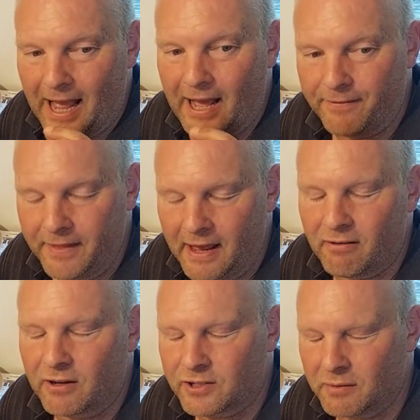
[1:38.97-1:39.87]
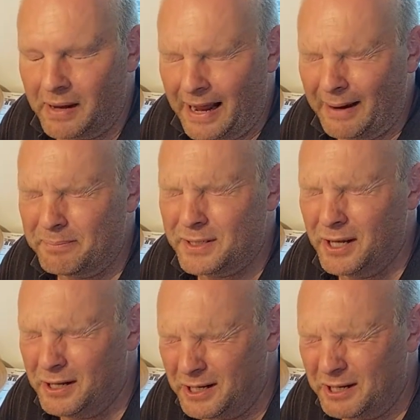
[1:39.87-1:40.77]
and there are some
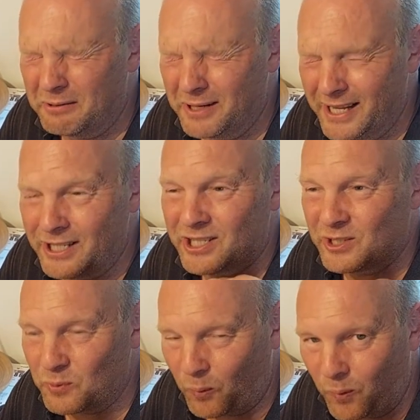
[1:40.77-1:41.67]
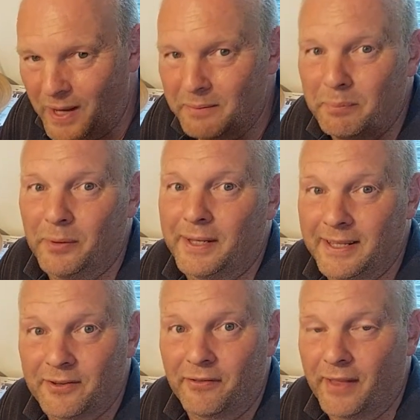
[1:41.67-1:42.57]
absolutely sweet
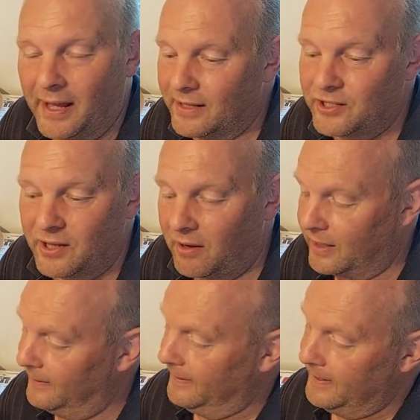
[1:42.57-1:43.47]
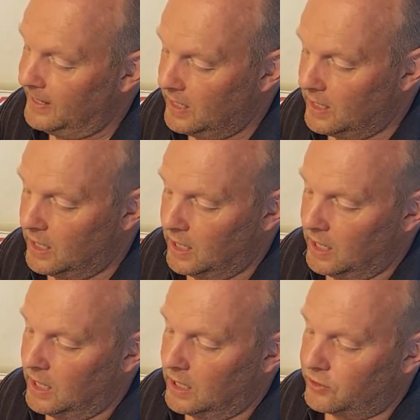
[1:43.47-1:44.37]
bodies on that site.
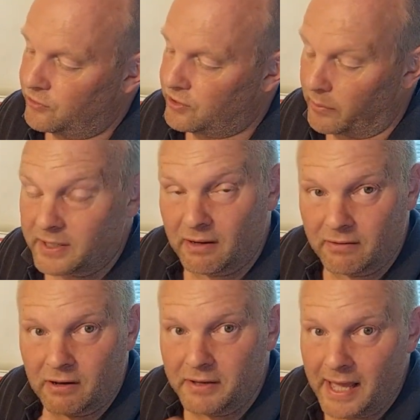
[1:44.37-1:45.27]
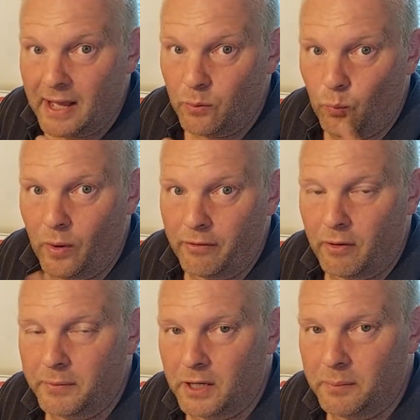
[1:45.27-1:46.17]
So I don't know yet whether
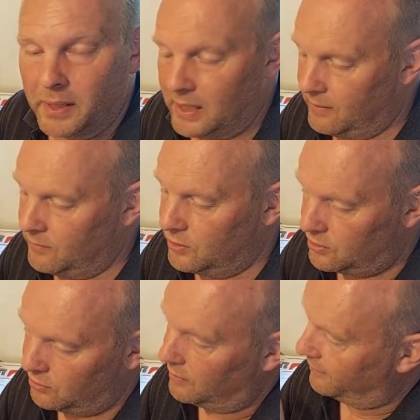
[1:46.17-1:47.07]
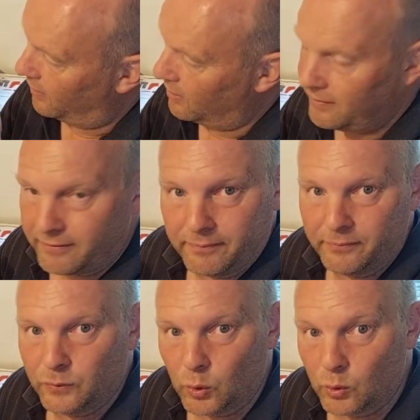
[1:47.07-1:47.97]
I'm going to be 225
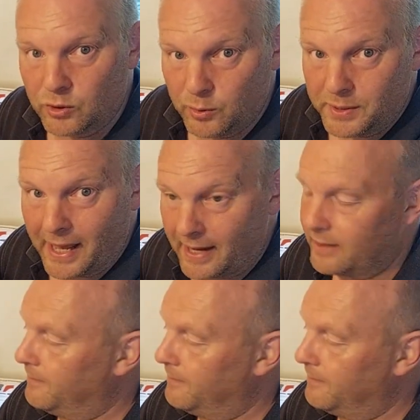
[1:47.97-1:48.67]
or 210,